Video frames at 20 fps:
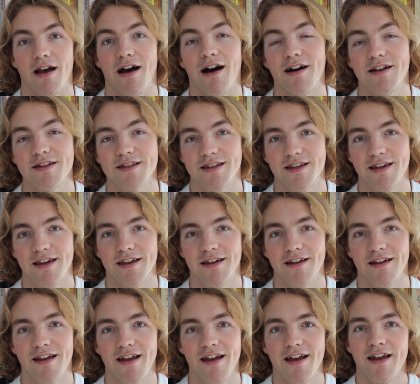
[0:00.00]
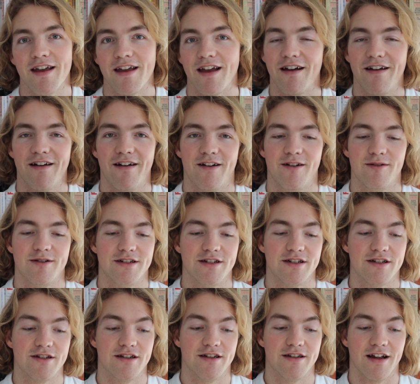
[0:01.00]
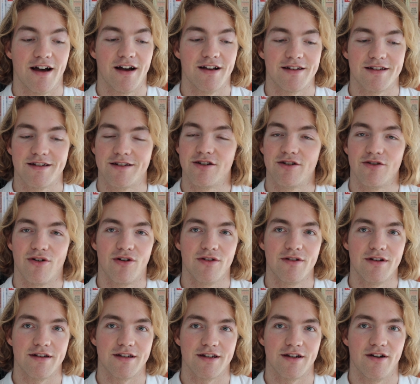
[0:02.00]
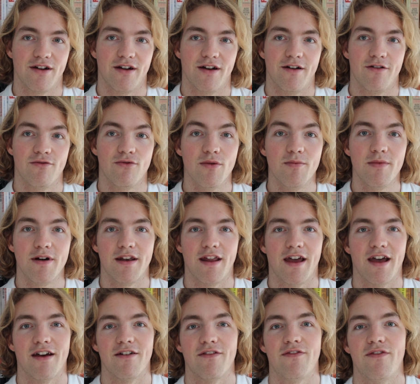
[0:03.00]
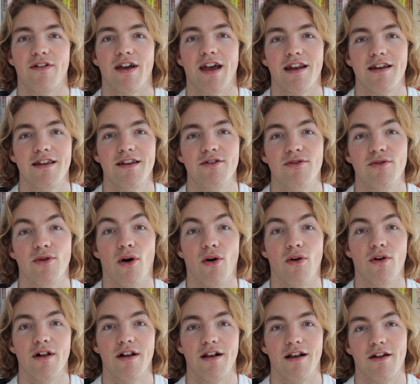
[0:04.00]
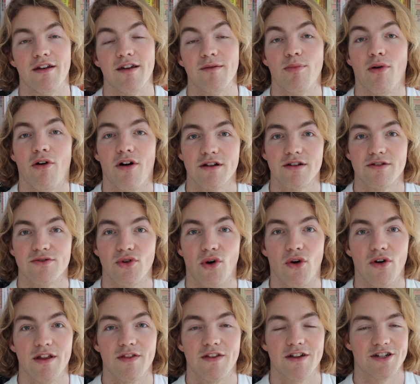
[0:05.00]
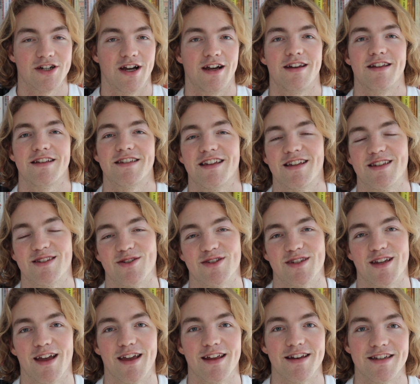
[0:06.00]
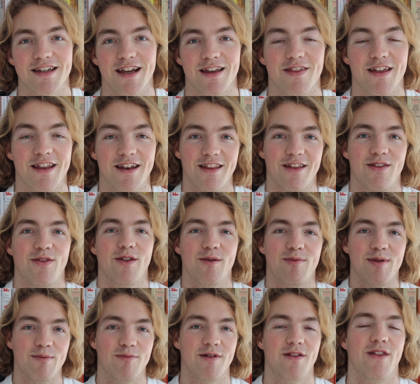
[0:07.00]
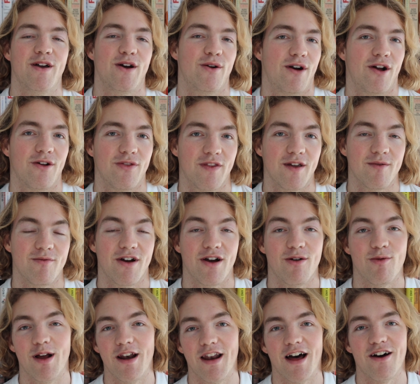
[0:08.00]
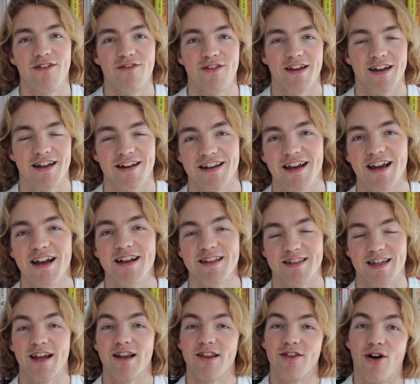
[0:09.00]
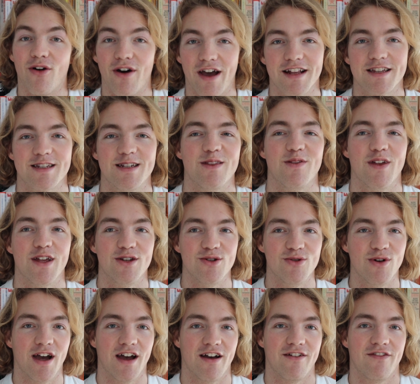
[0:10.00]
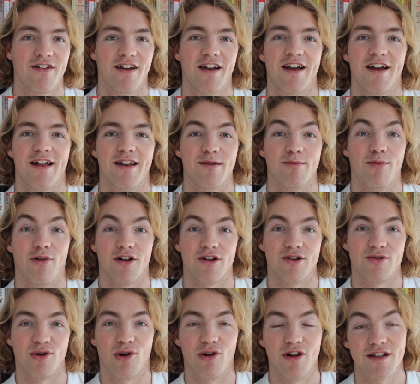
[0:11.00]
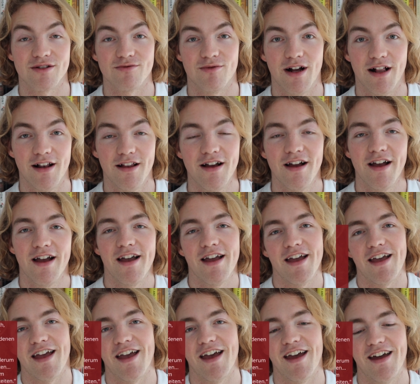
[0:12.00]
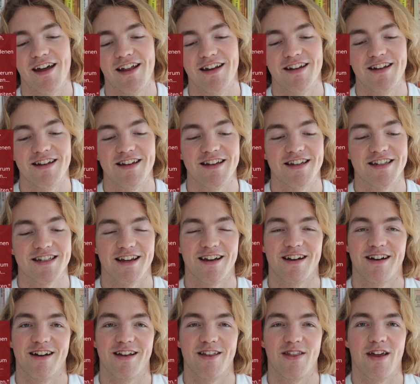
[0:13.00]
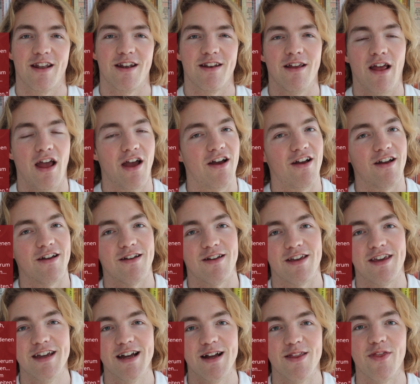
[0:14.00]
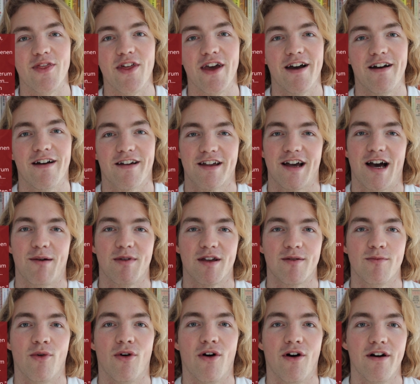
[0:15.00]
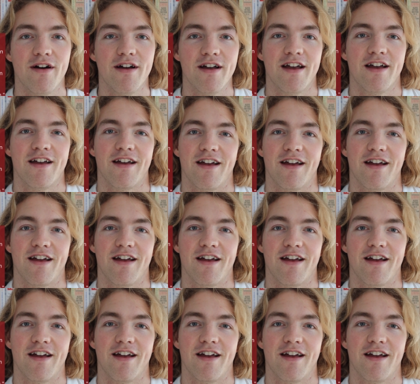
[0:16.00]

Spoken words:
asking, don't women have any role, an important role in the Chinese society? And then the people around them were laughing and saying, no, actually they do have an important role as well. And then here and there are coming more